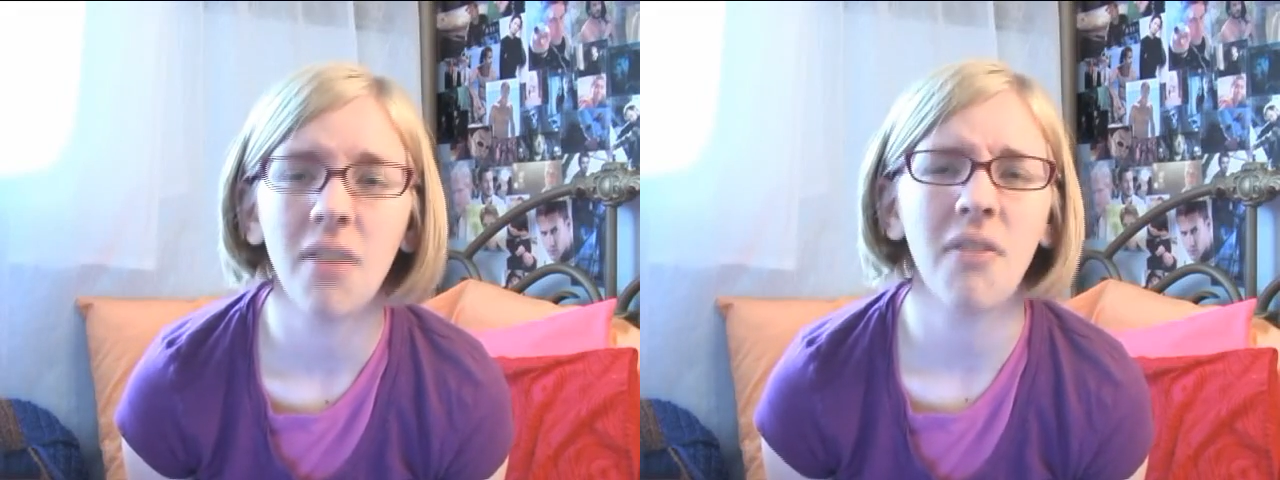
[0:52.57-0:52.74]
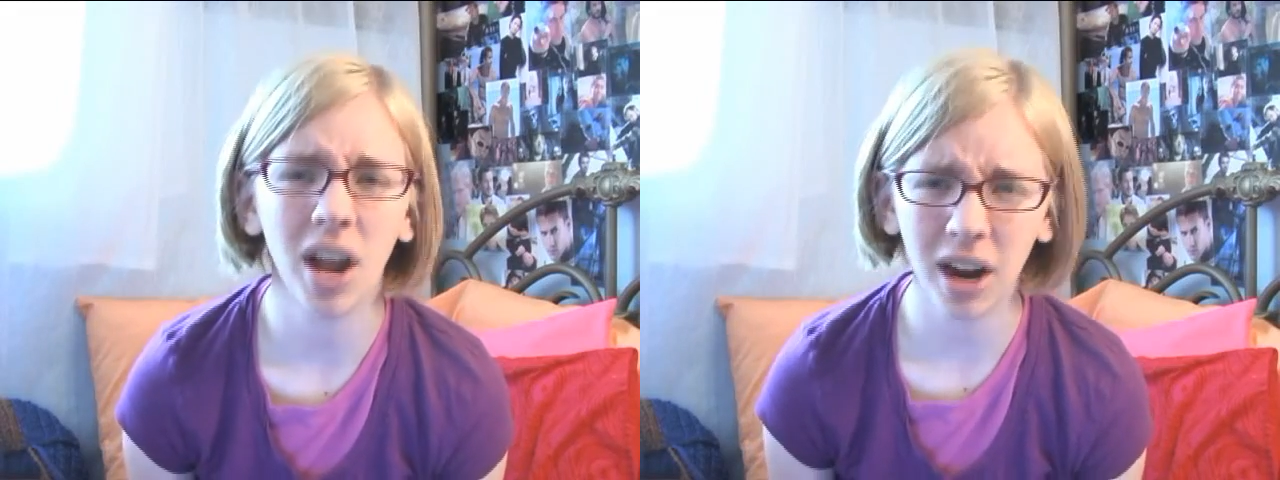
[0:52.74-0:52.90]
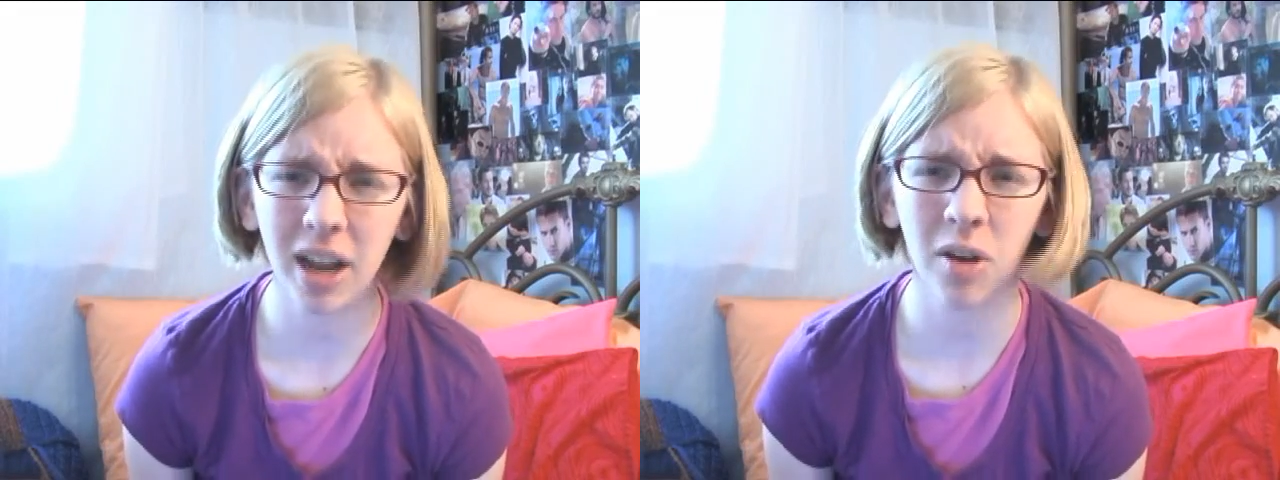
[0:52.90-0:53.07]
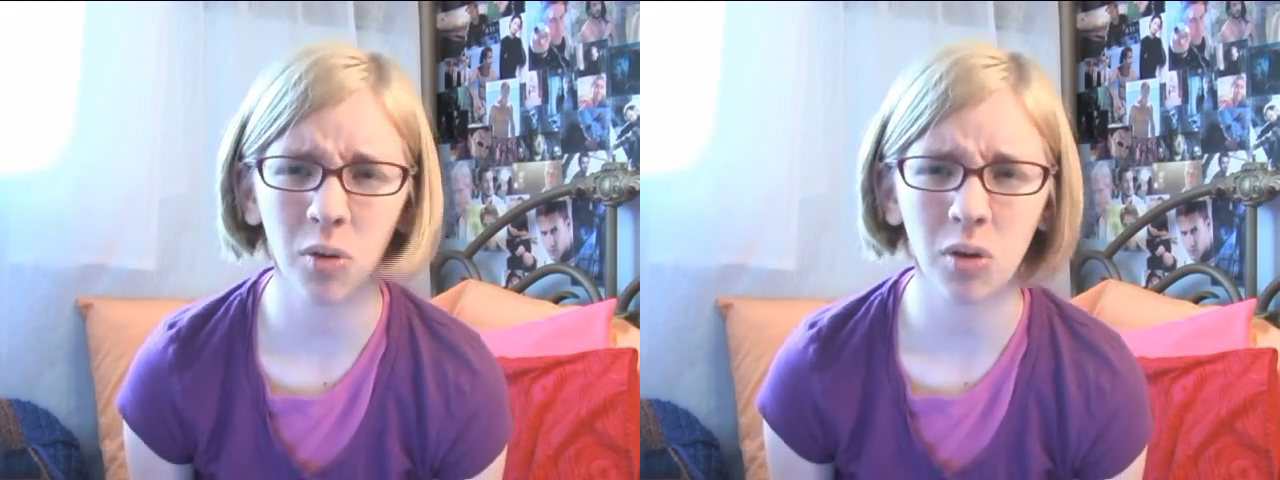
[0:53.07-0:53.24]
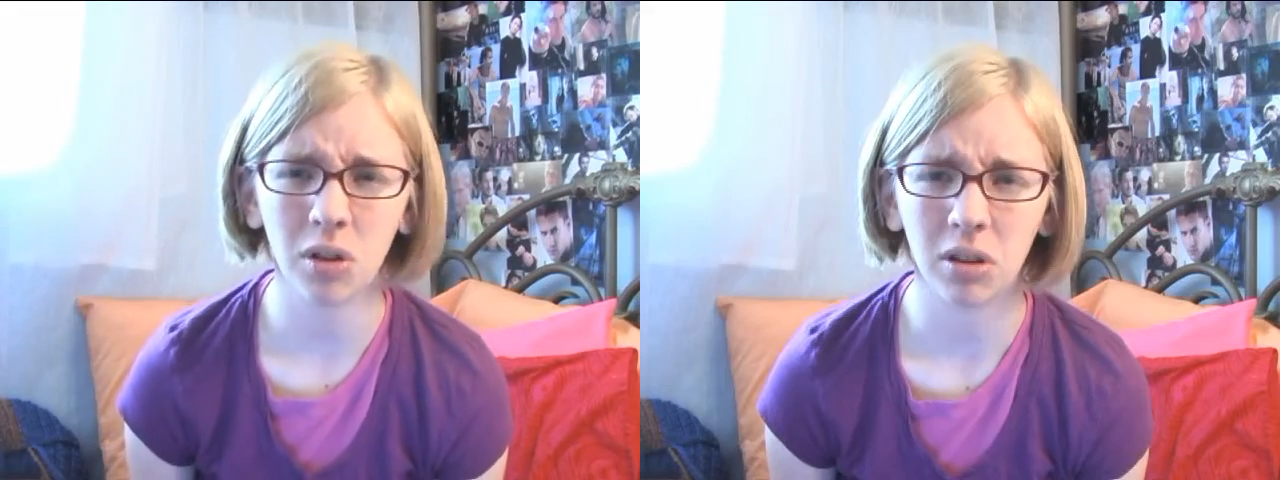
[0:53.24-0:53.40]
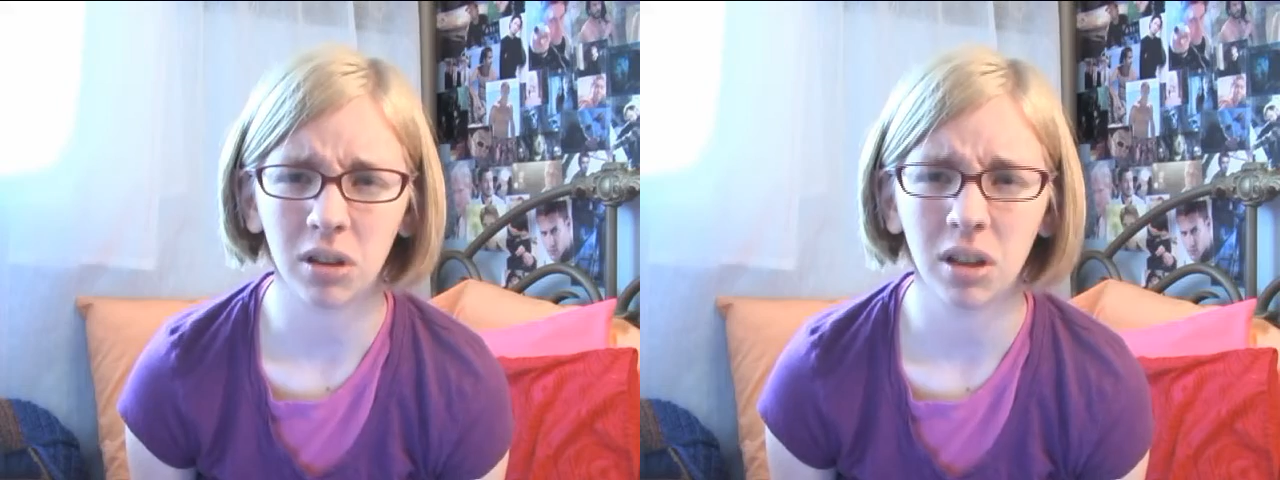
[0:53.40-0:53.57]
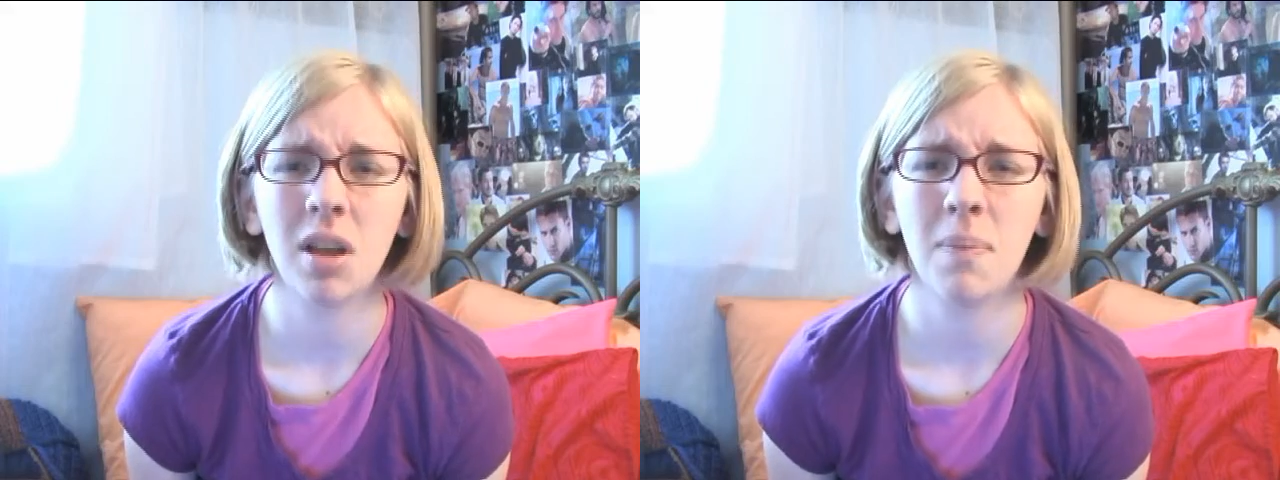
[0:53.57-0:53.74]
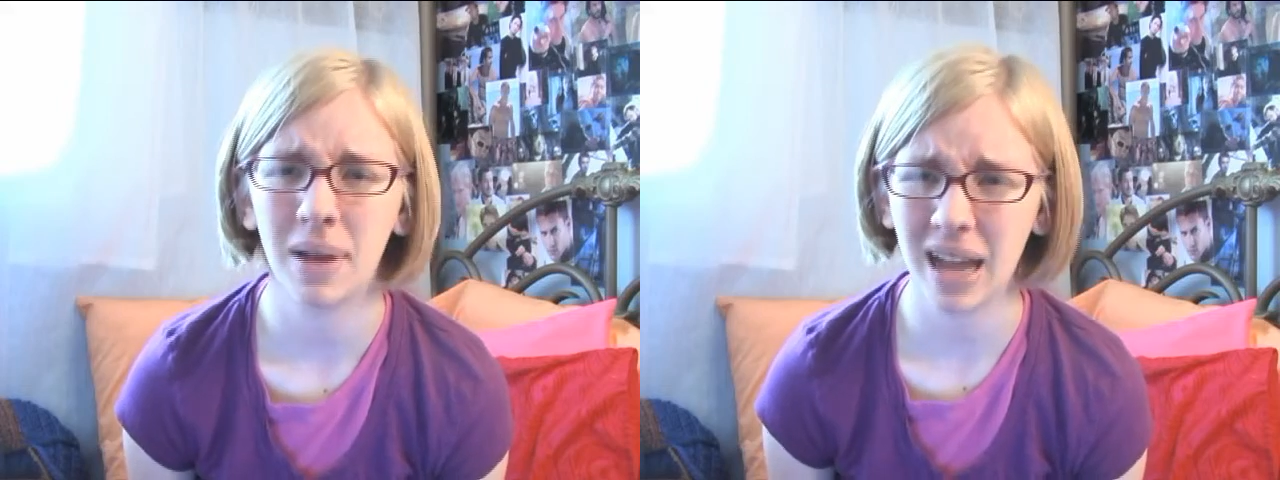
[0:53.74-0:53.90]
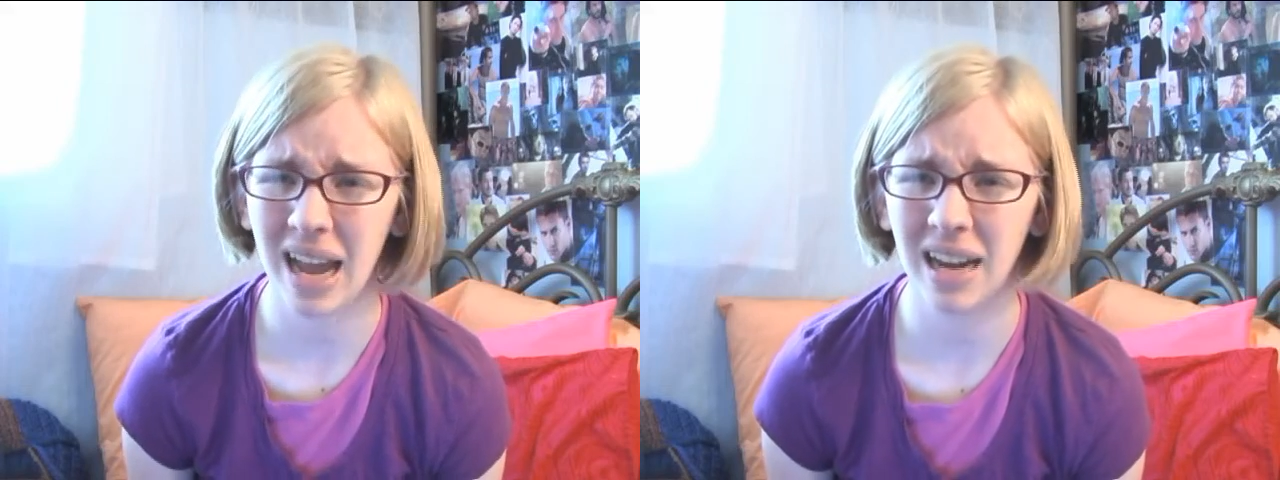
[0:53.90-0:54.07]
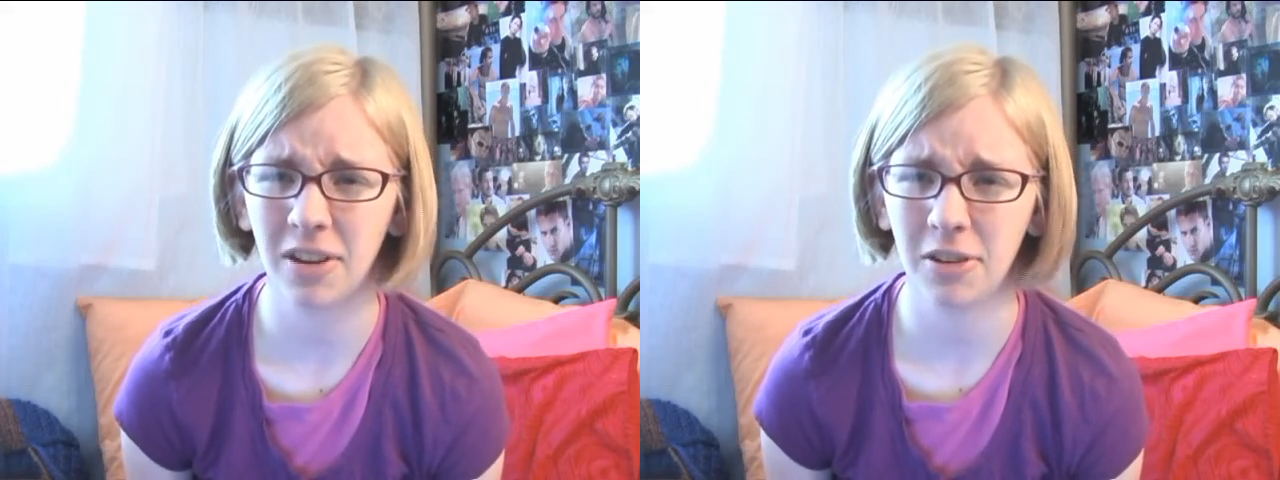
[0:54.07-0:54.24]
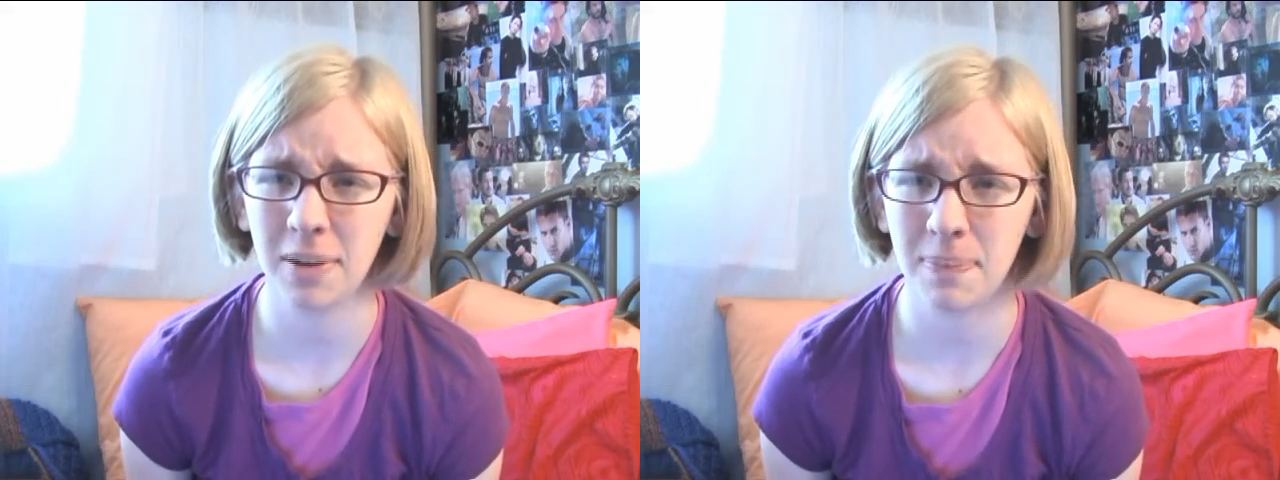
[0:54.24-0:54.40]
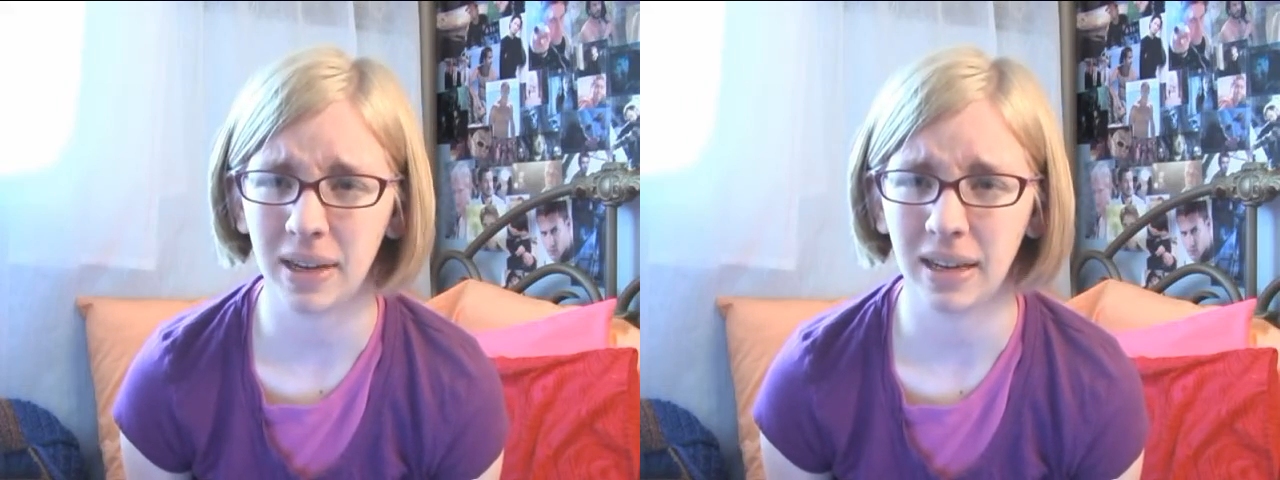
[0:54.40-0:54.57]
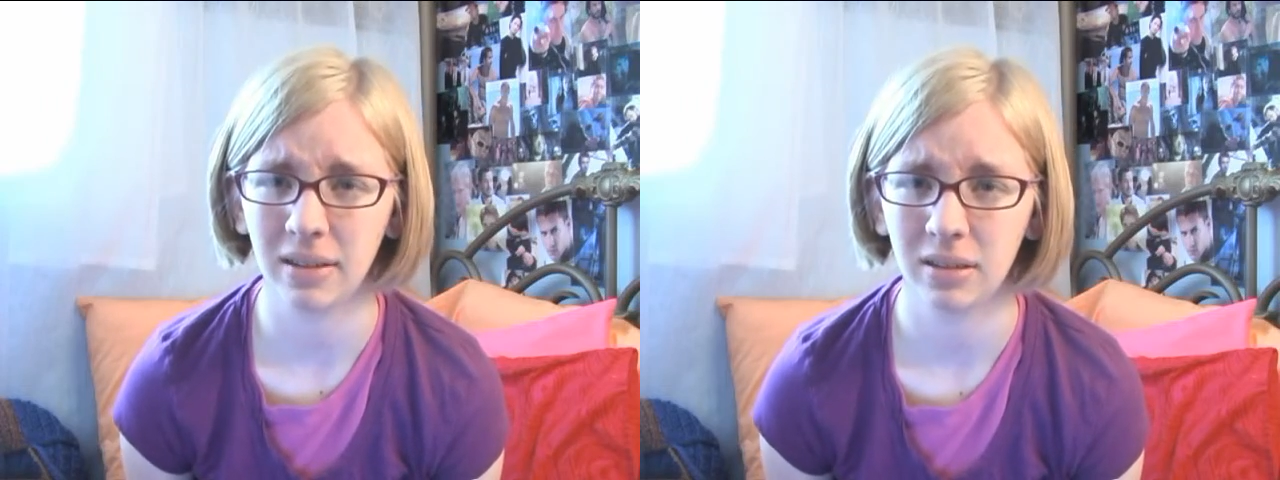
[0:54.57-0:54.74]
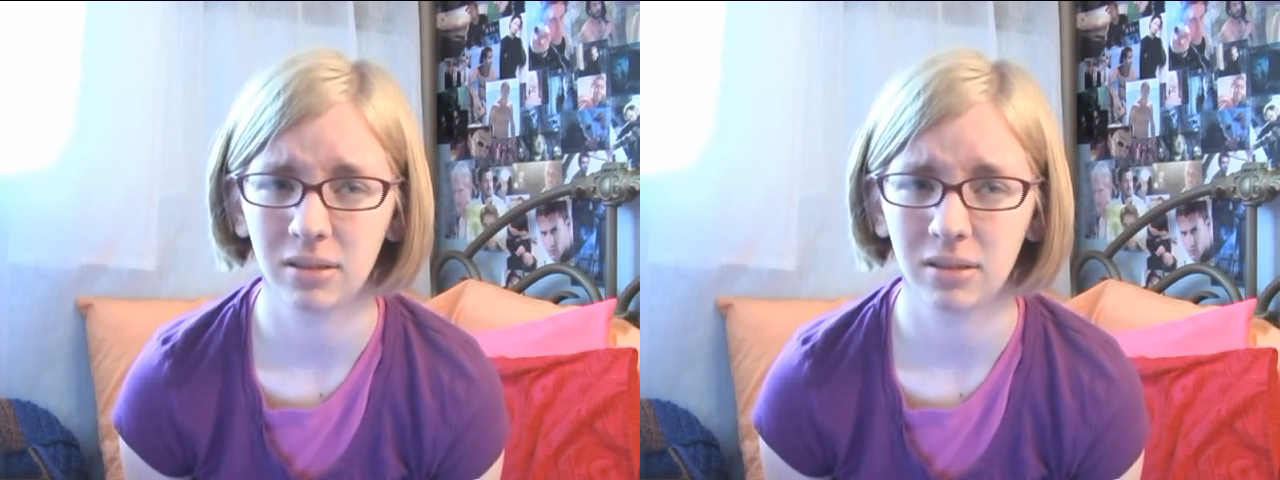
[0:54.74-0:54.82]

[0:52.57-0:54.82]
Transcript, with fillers: Very cool, but kind of creepy